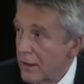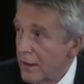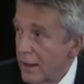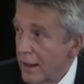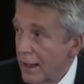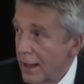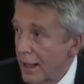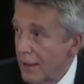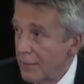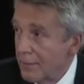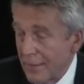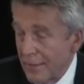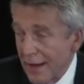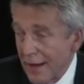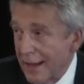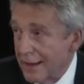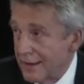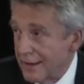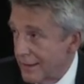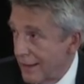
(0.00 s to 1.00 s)

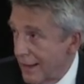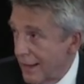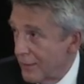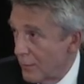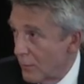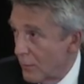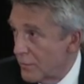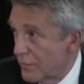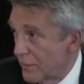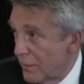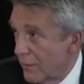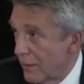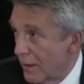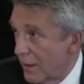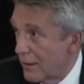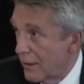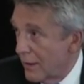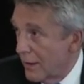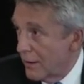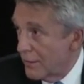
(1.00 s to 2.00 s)
and
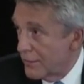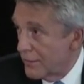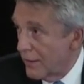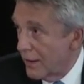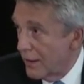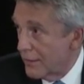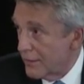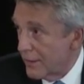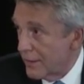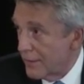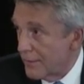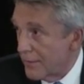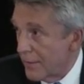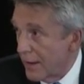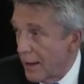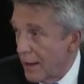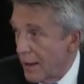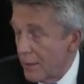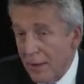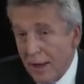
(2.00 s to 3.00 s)
also our sizing.
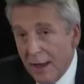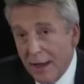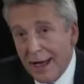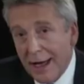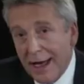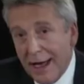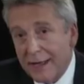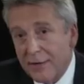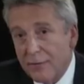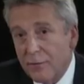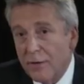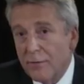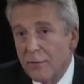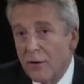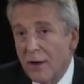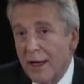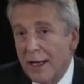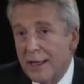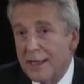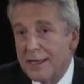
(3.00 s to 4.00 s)
And if we've
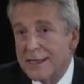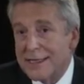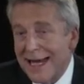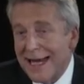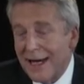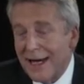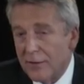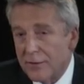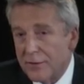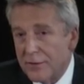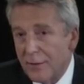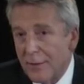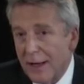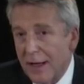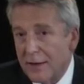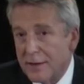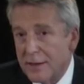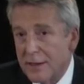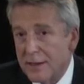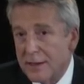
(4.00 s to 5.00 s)
got any doubts
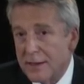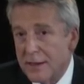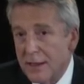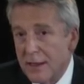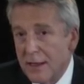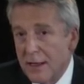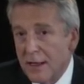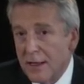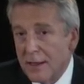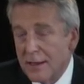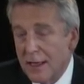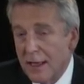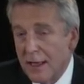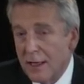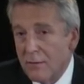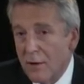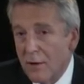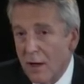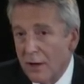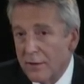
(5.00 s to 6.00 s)
about it, then
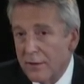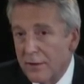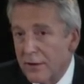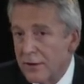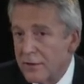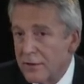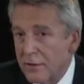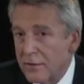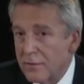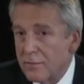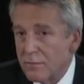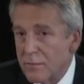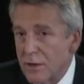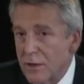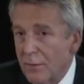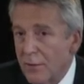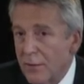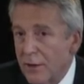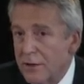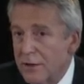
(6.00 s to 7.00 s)
rather than just
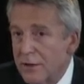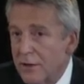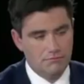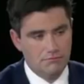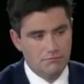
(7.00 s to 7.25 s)
jump in and do that,